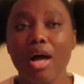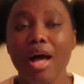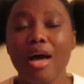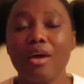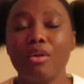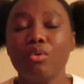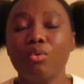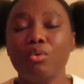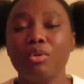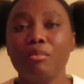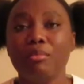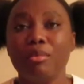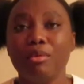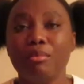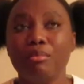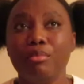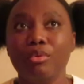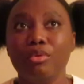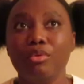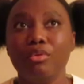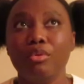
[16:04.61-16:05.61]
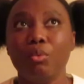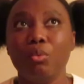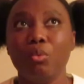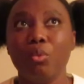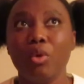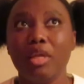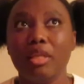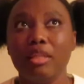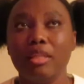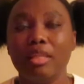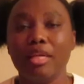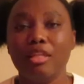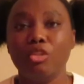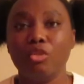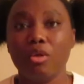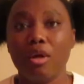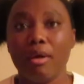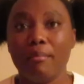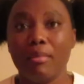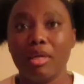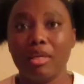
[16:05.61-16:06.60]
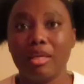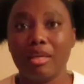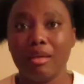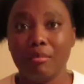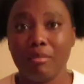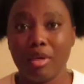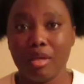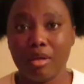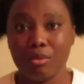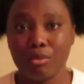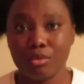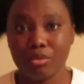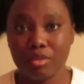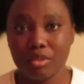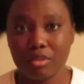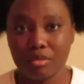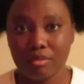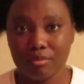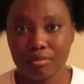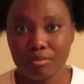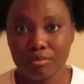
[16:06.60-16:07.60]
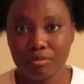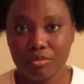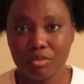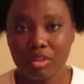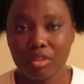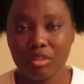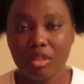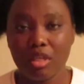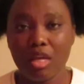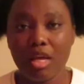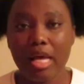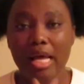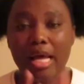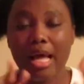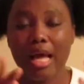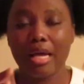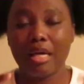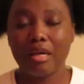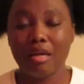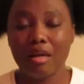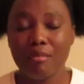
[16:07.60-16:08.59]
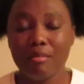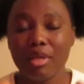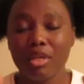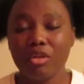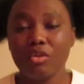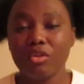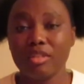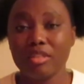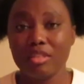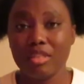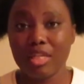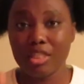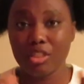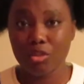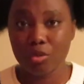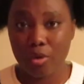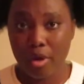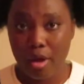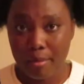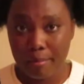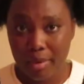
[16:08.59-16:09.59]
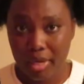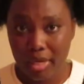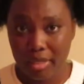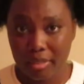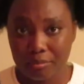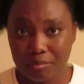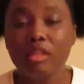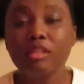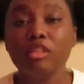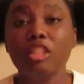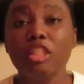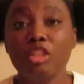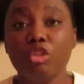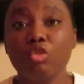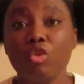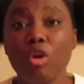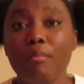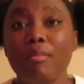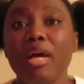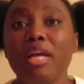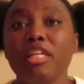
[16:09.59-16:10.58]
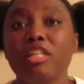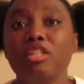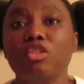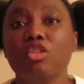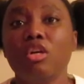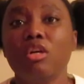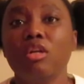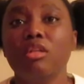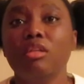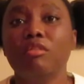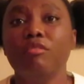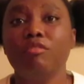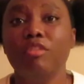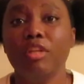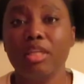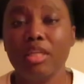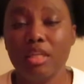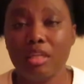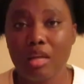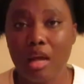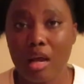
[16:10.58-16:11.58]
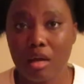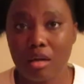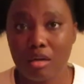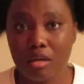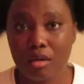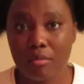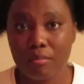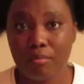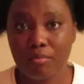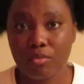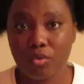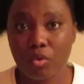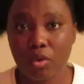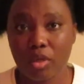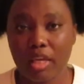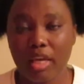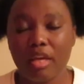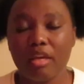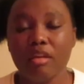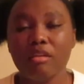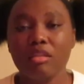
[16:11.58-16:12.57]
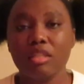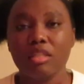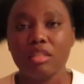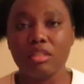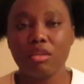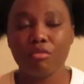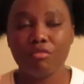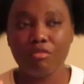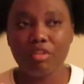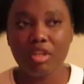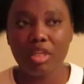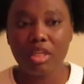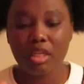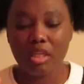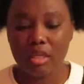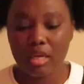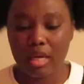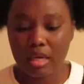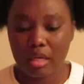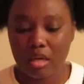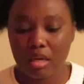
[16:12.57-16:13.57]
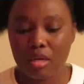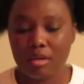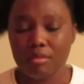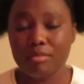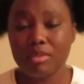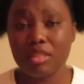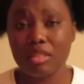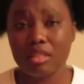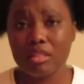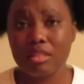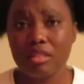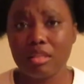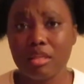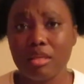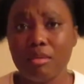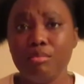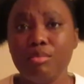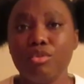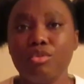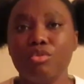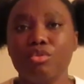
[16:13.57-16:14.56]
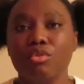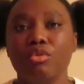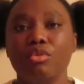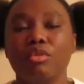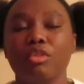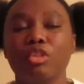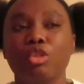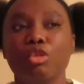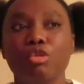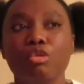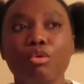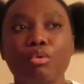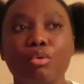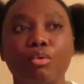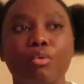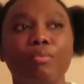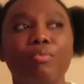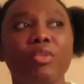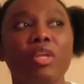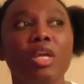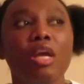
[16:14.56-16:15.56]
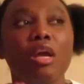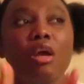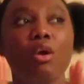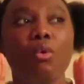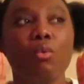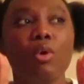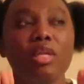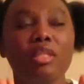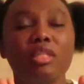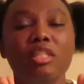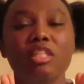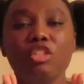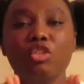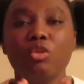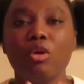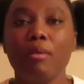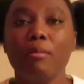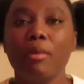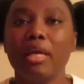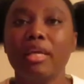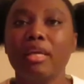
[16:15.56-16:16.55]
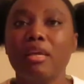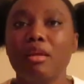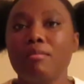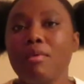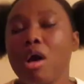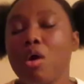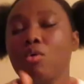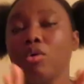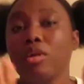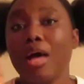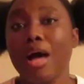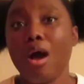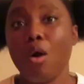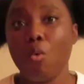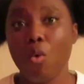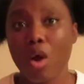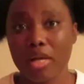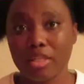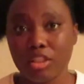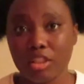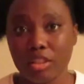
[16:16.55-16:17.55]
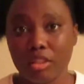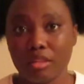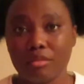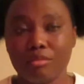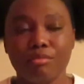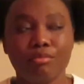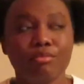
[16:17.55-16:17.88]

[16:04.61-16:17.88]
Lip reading: I don't remember when that drama came out. I come across that drama. This drama is on Viki.com. Okay, it's on Viki.com, 16 episodes. So when this drama came out, I watch it.